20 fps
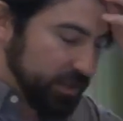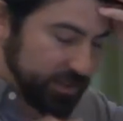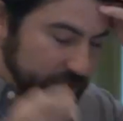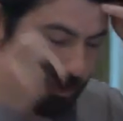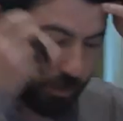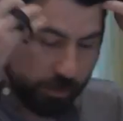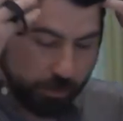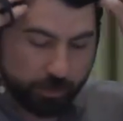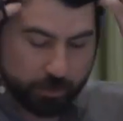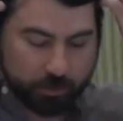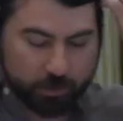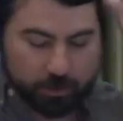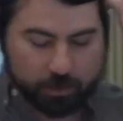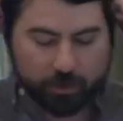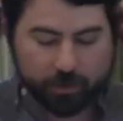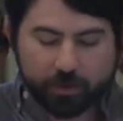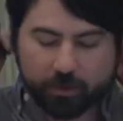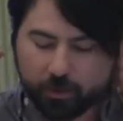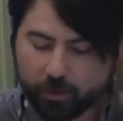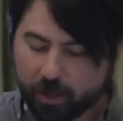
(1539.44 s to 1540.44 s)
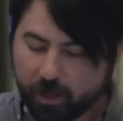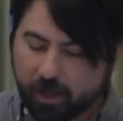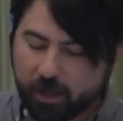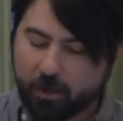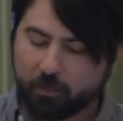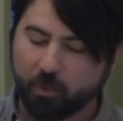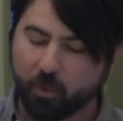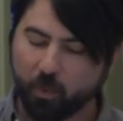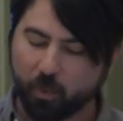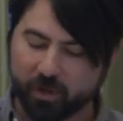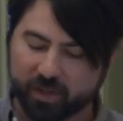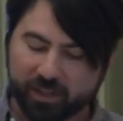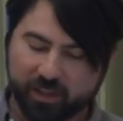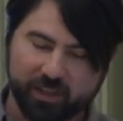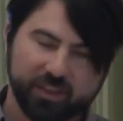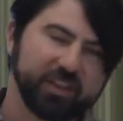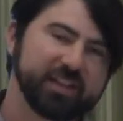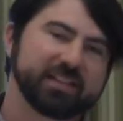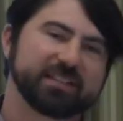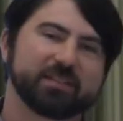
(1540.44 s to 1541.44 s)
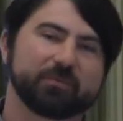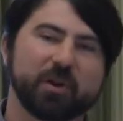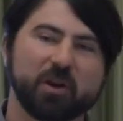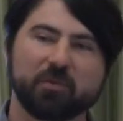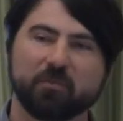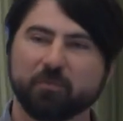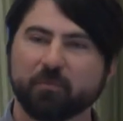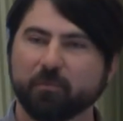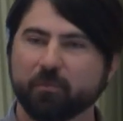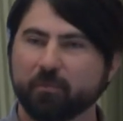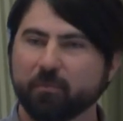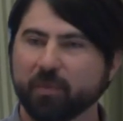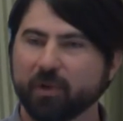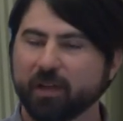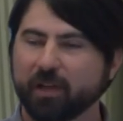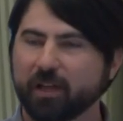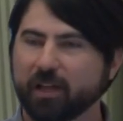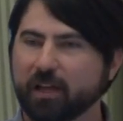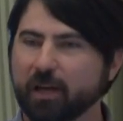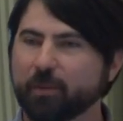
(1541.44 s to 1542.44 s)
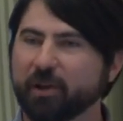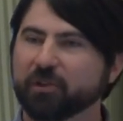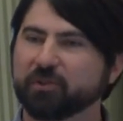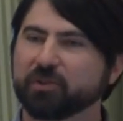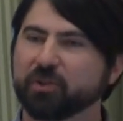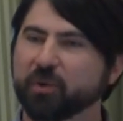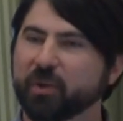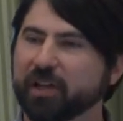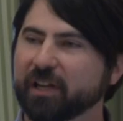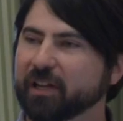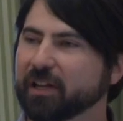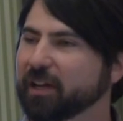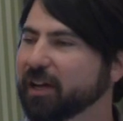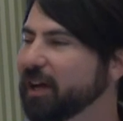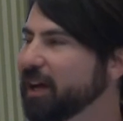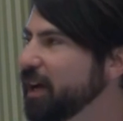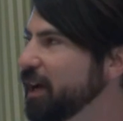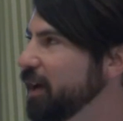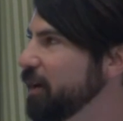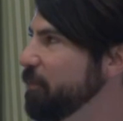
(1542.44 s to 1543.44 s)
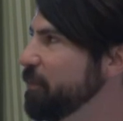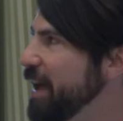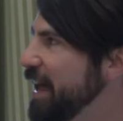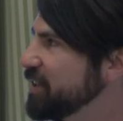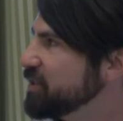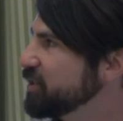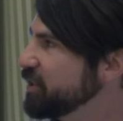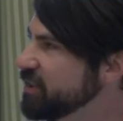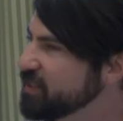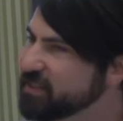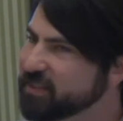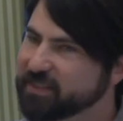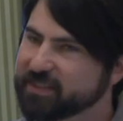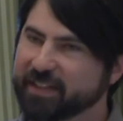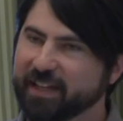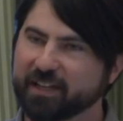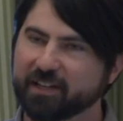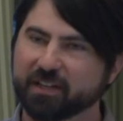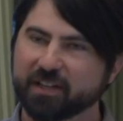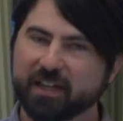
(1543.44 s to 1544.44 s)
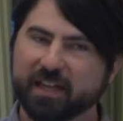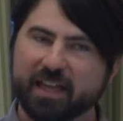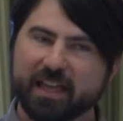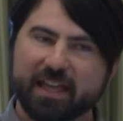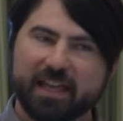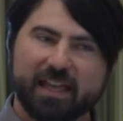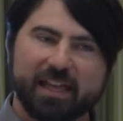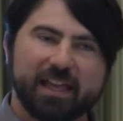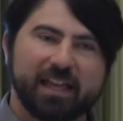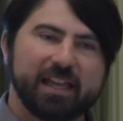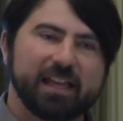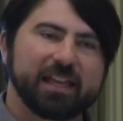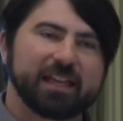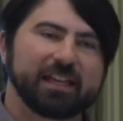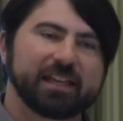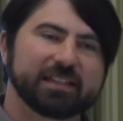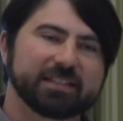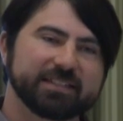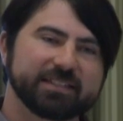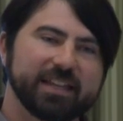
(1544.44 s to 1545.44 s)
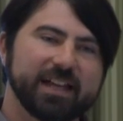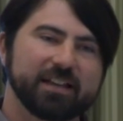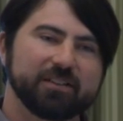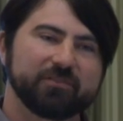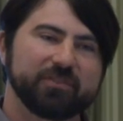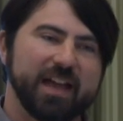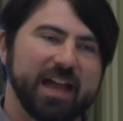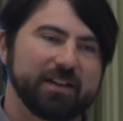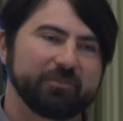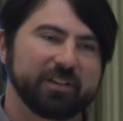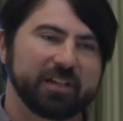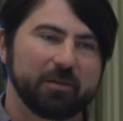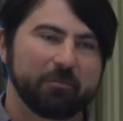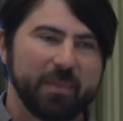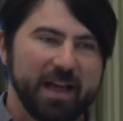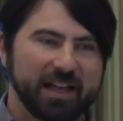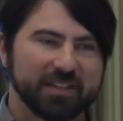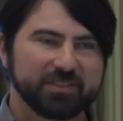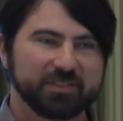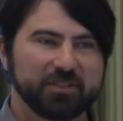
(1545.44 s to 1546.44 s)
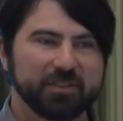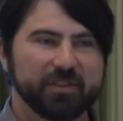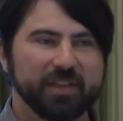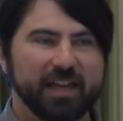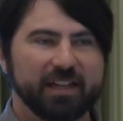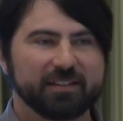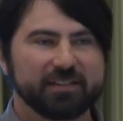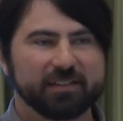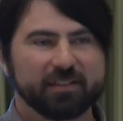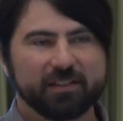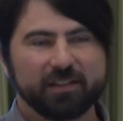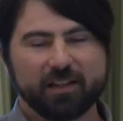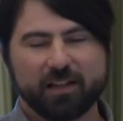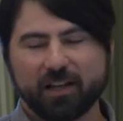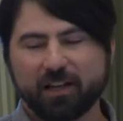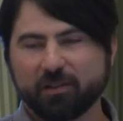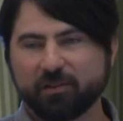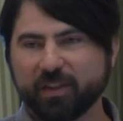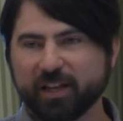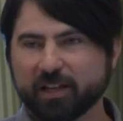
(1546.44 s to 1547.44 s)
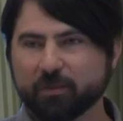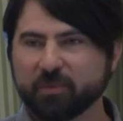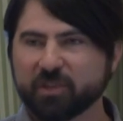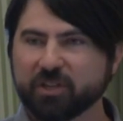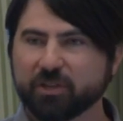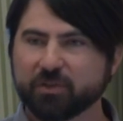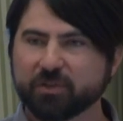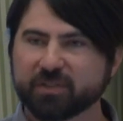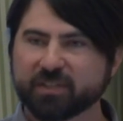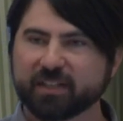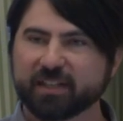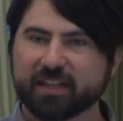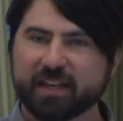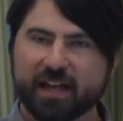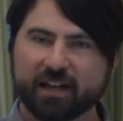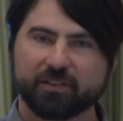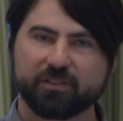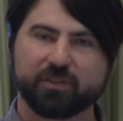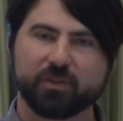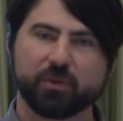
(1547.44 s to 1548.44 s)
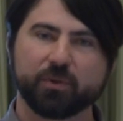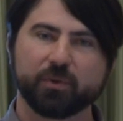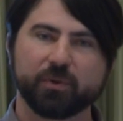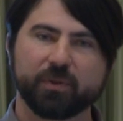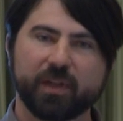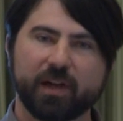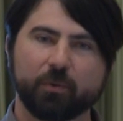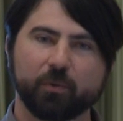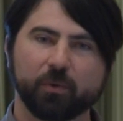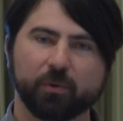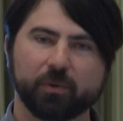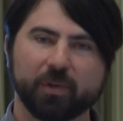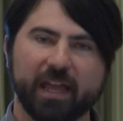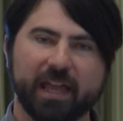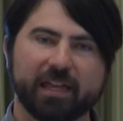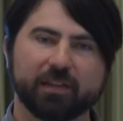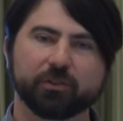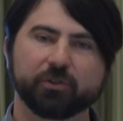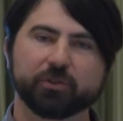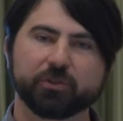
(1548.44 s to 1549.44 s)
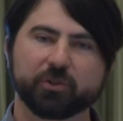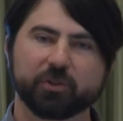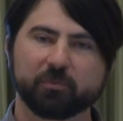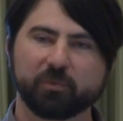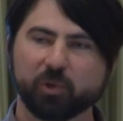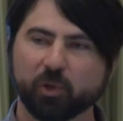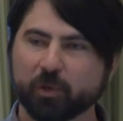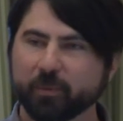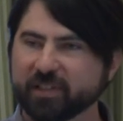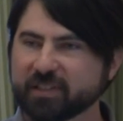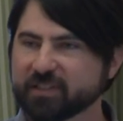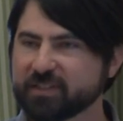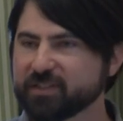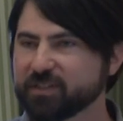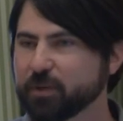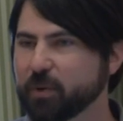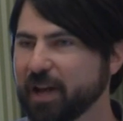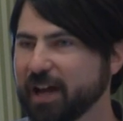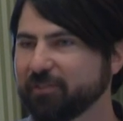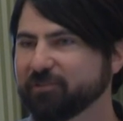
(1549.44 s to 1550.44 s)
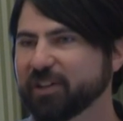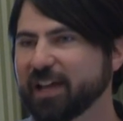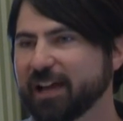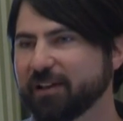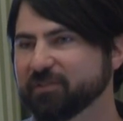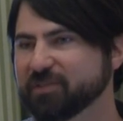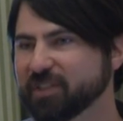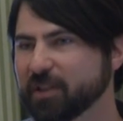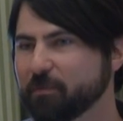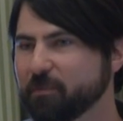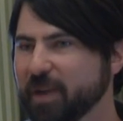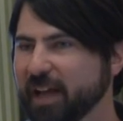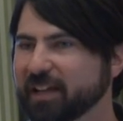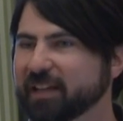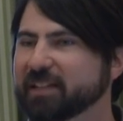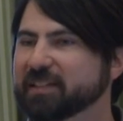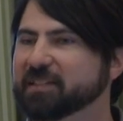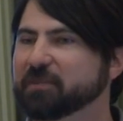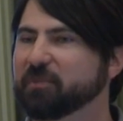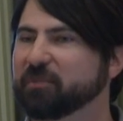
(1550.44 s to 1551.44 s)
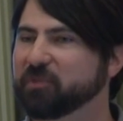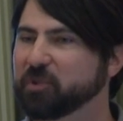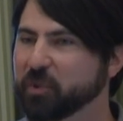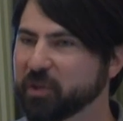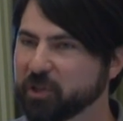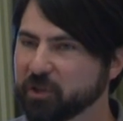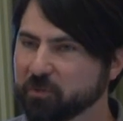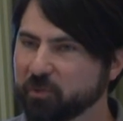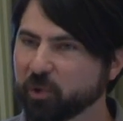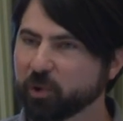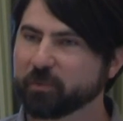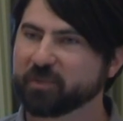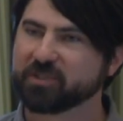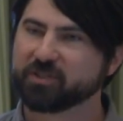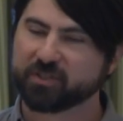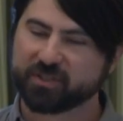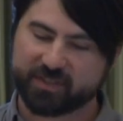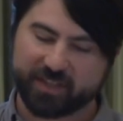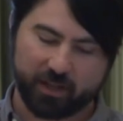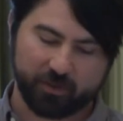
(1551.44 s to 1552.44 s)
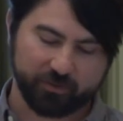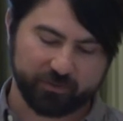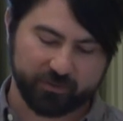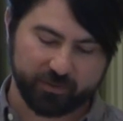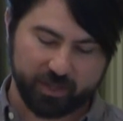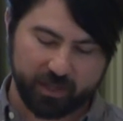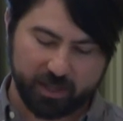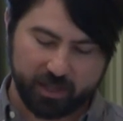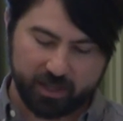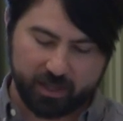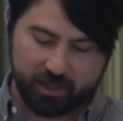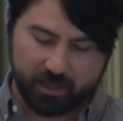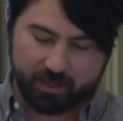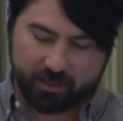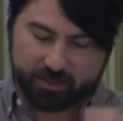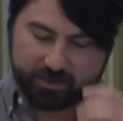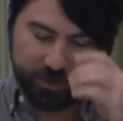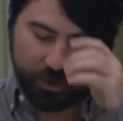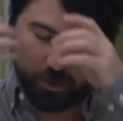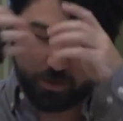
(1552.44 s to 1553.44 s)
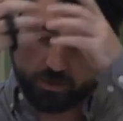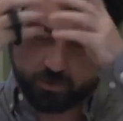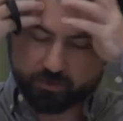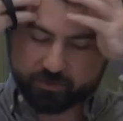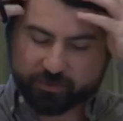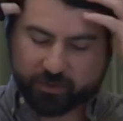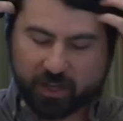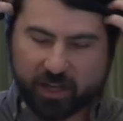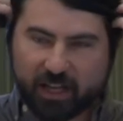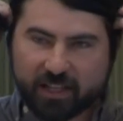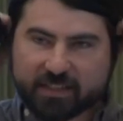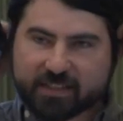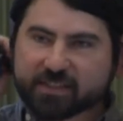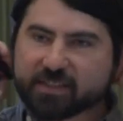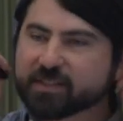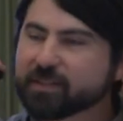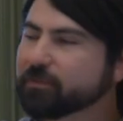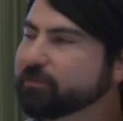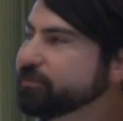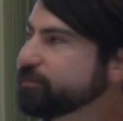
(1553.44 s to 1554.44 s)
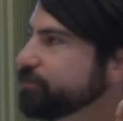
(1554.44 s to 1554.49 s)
so um, one of the things about about doing uh, masterless is that instead of having a master that, uh, that can be used and connect to that will handle your deployments, you have to have some mechanism of doing your deployments yourself. So for us,